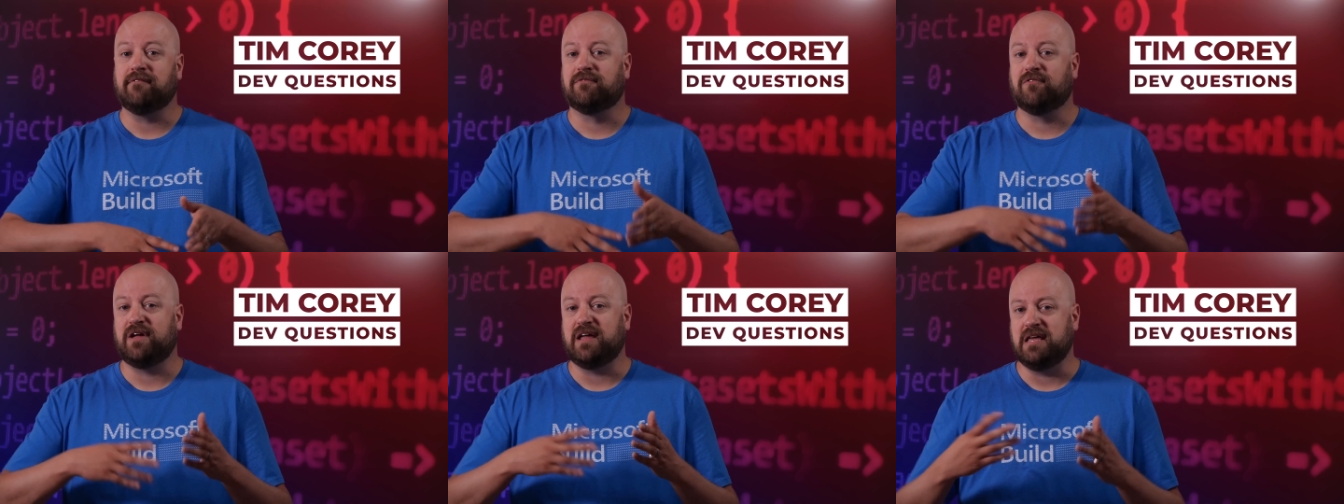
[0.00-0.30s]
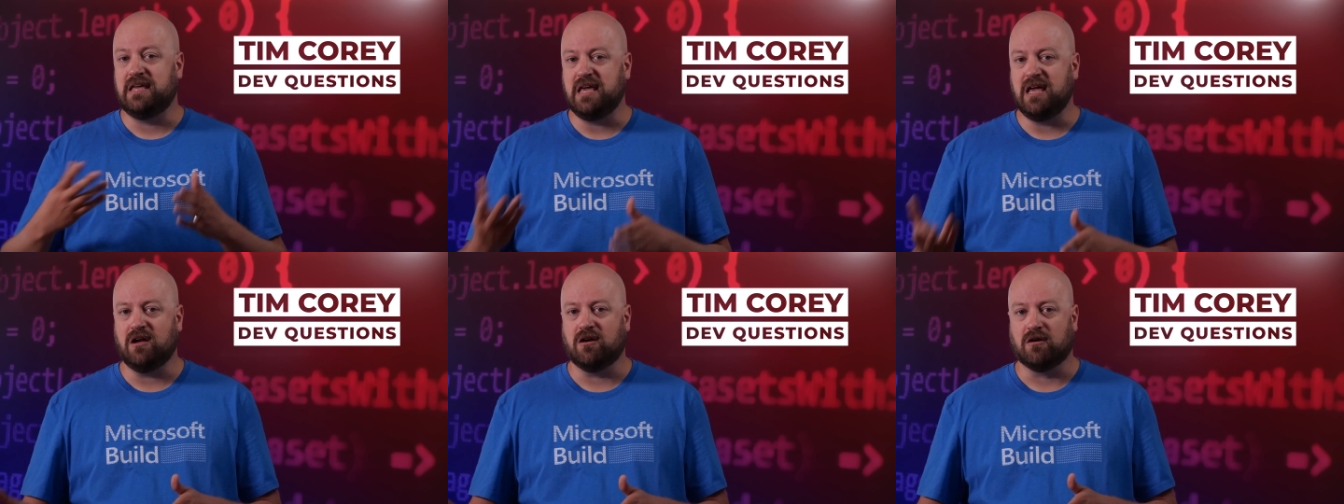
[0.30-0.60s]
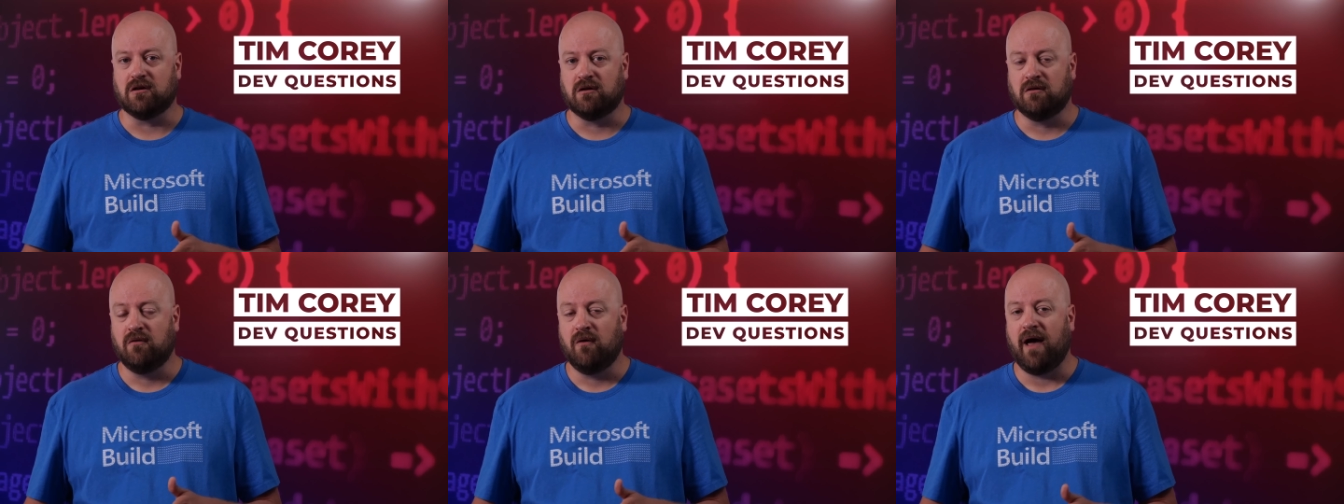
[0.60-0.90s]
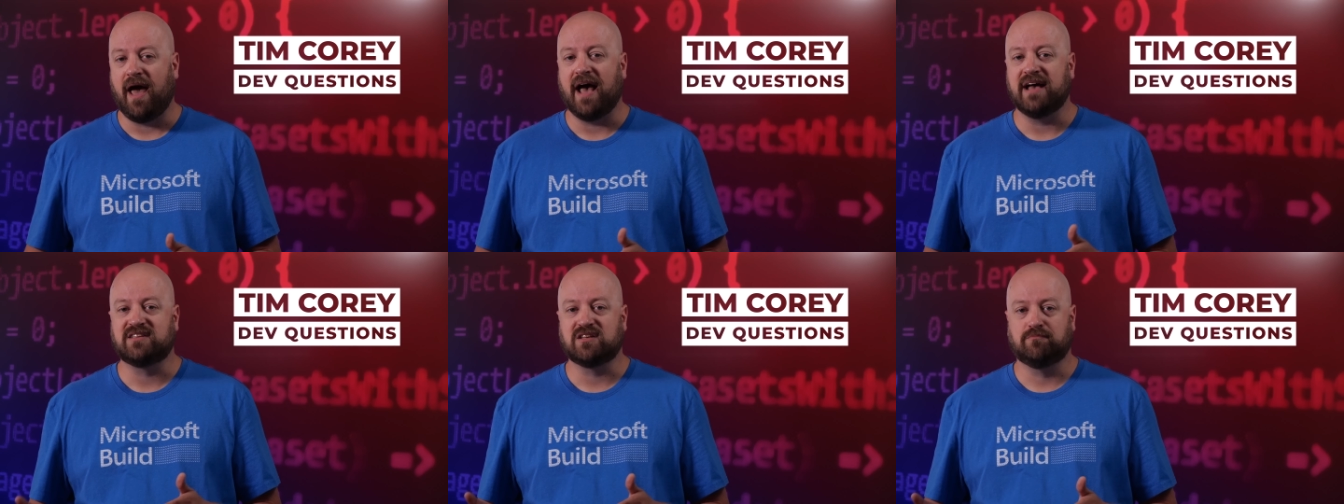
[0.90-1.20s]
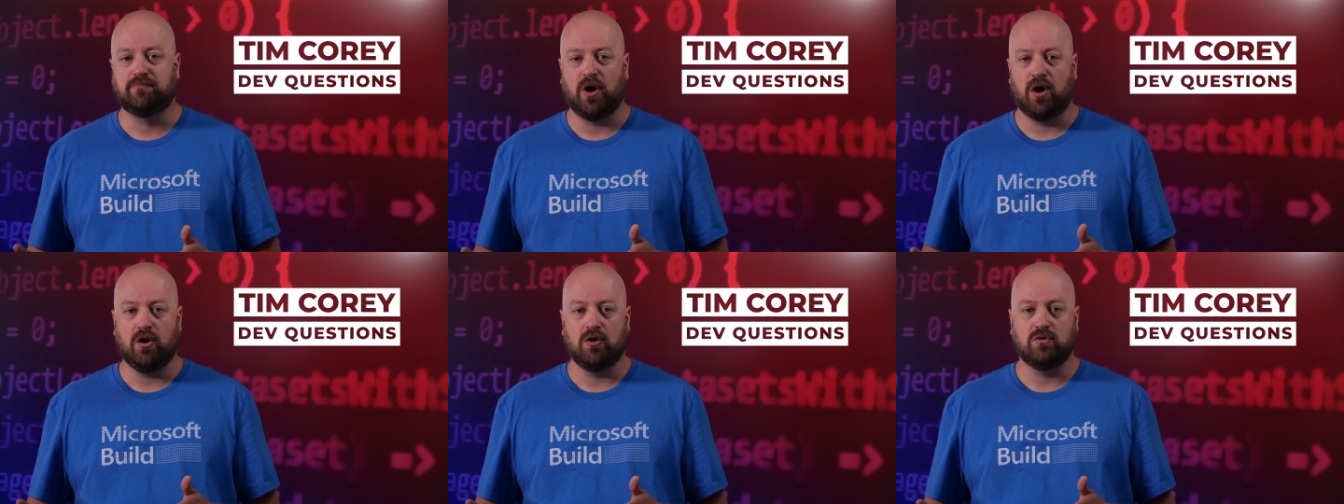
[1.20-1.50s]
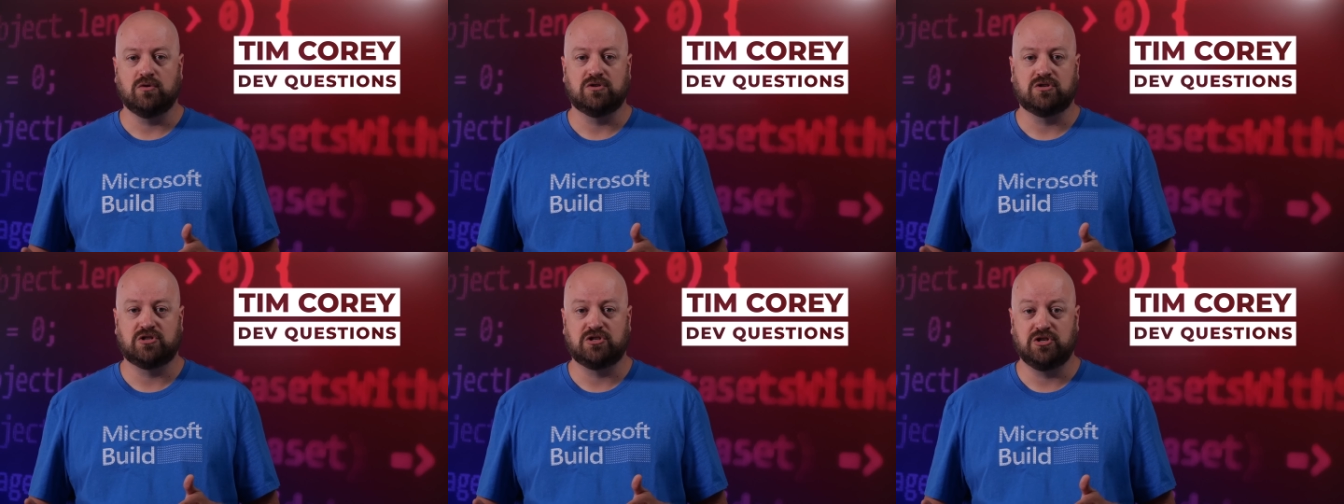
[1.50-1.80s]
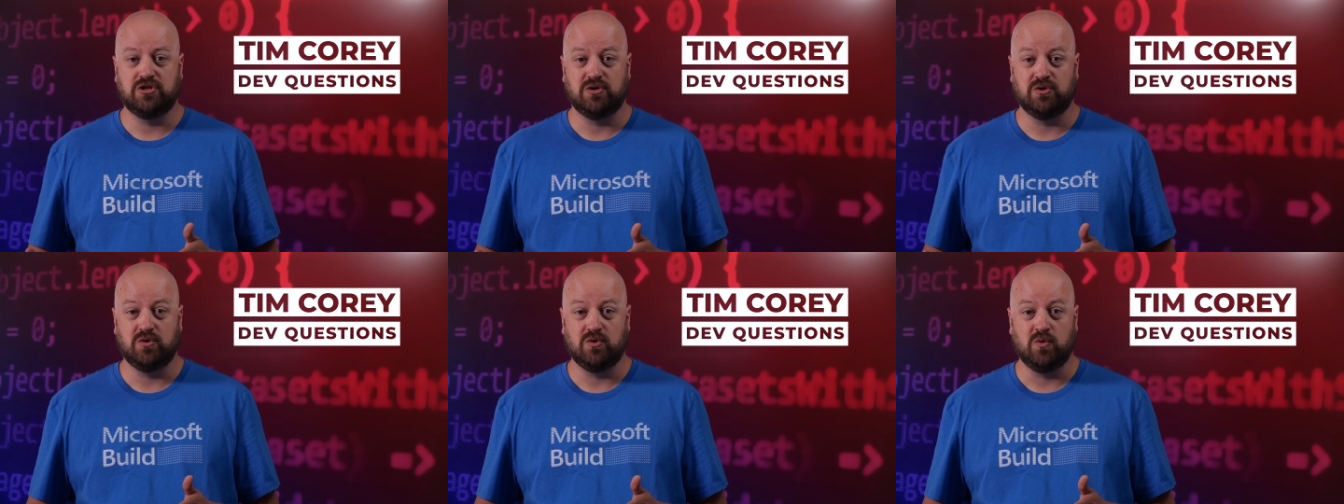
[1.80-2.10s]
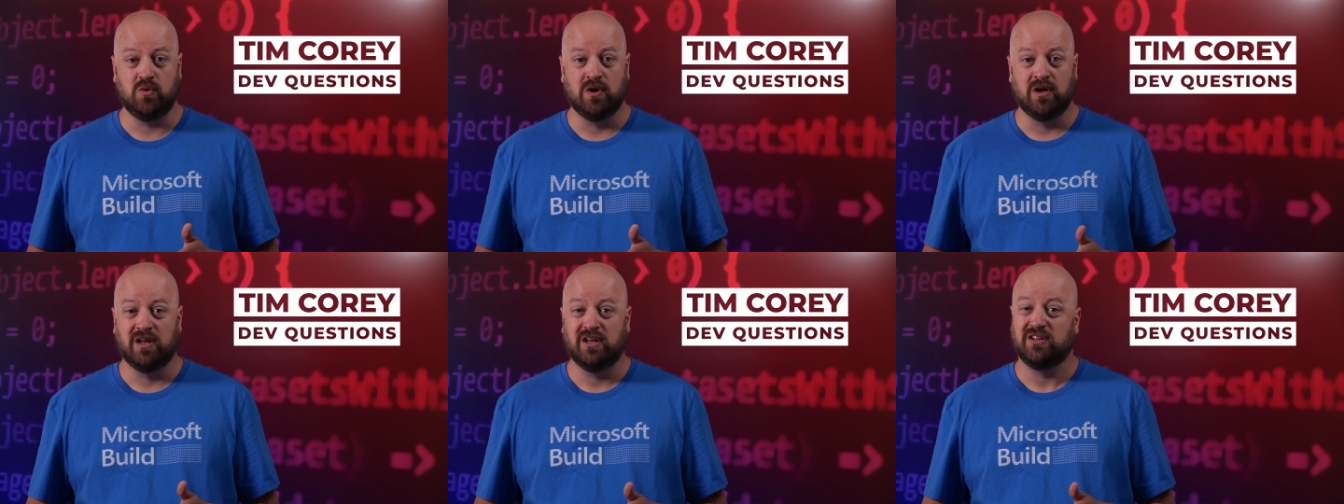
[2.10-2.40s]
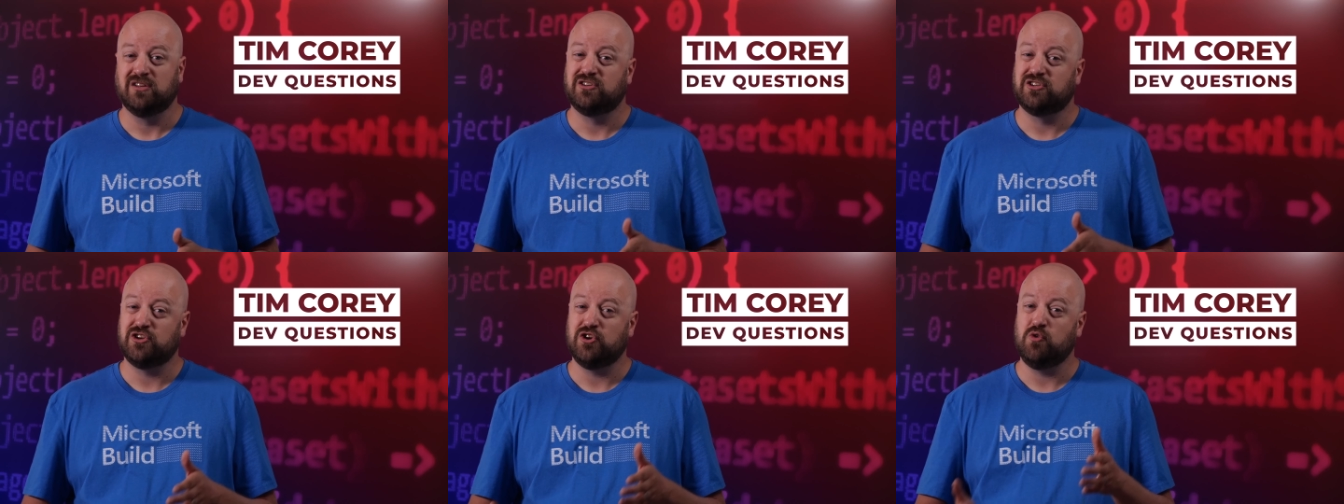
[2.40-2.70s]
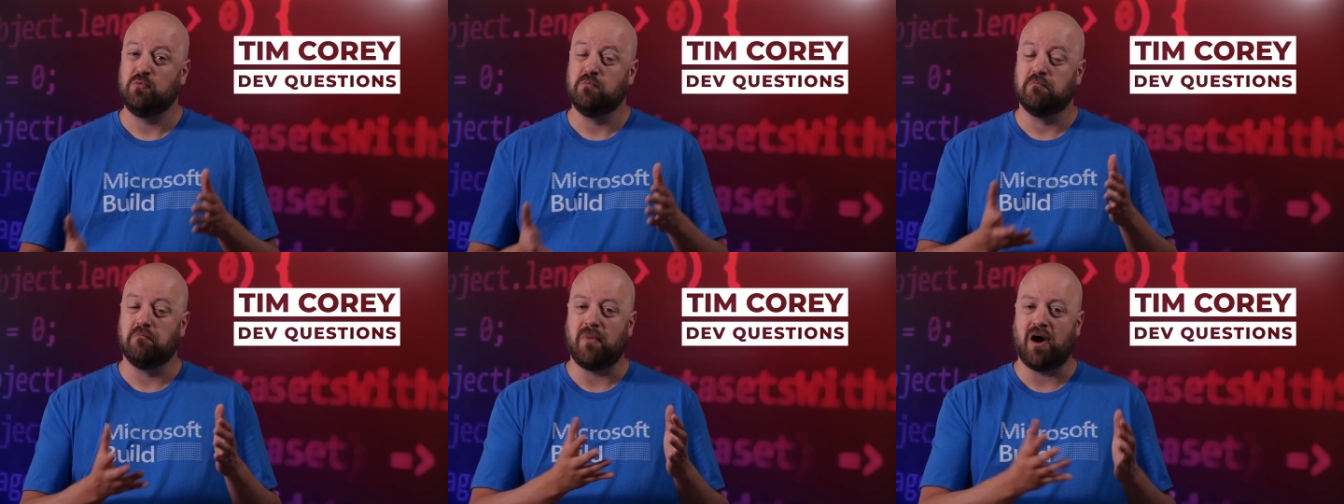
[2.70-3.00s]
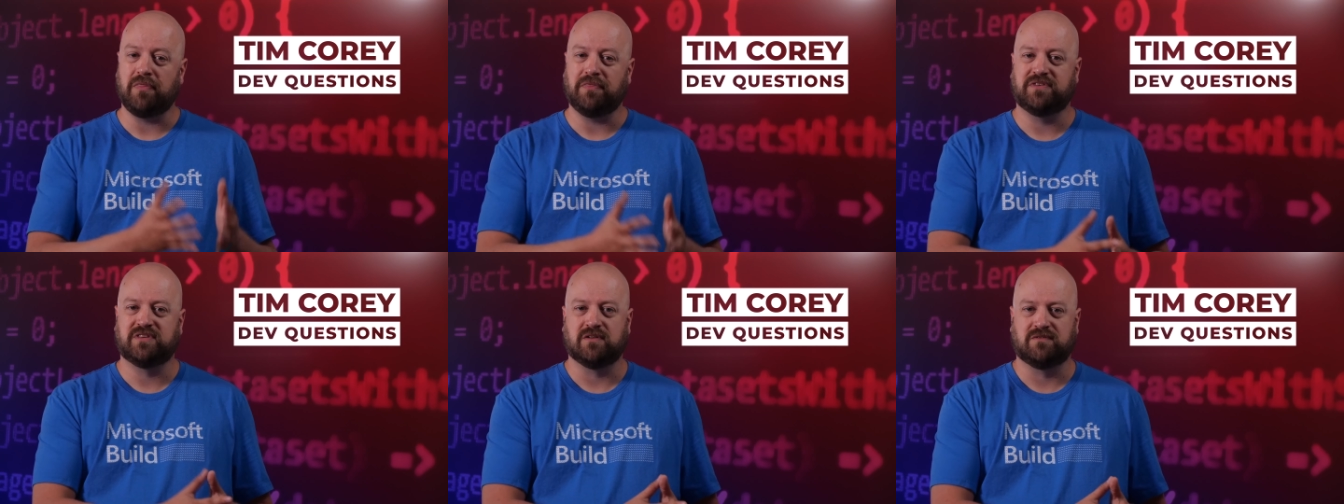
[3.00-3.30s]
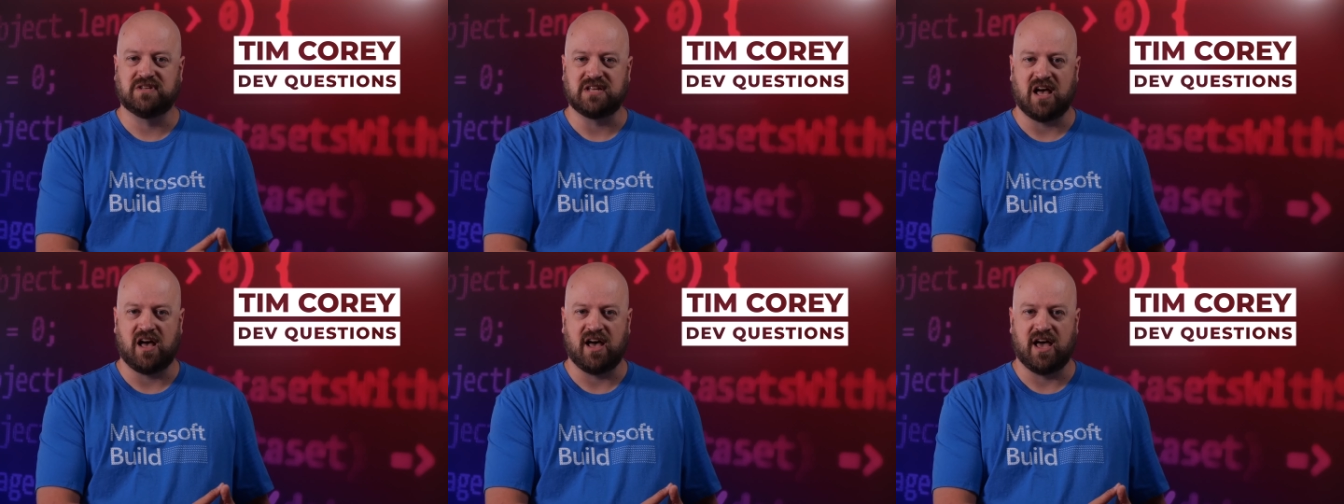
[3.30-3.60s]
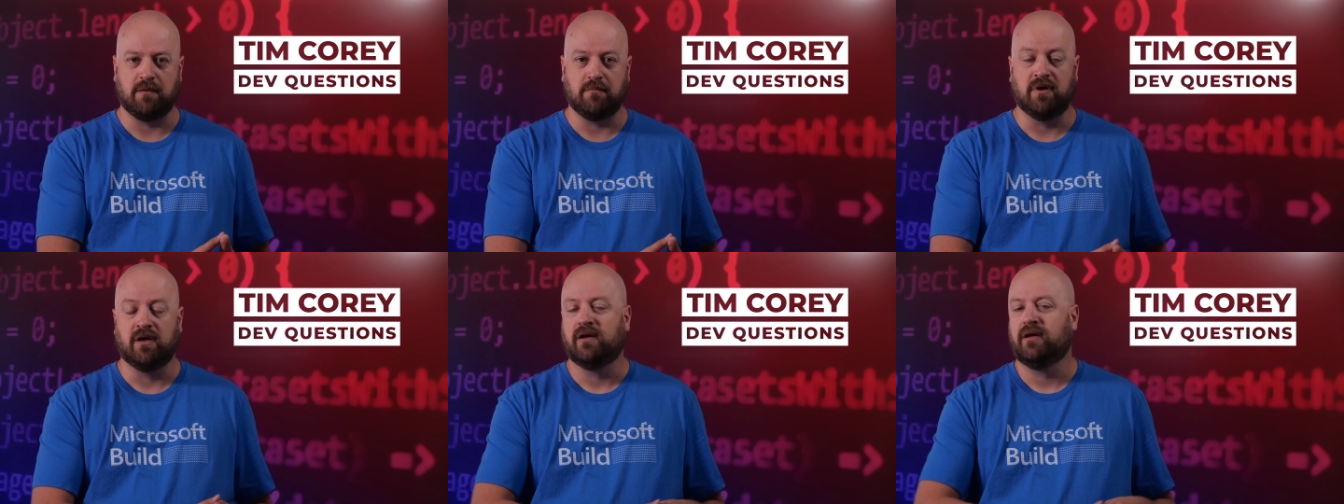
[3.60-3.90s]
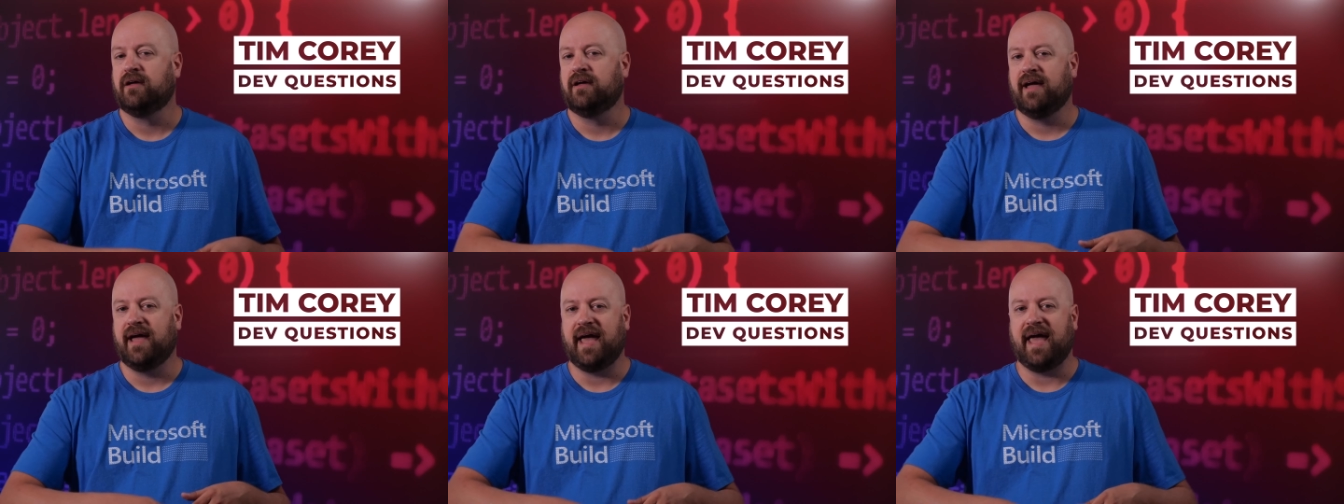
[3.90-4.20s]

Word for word: every year as opposed to 2 months of time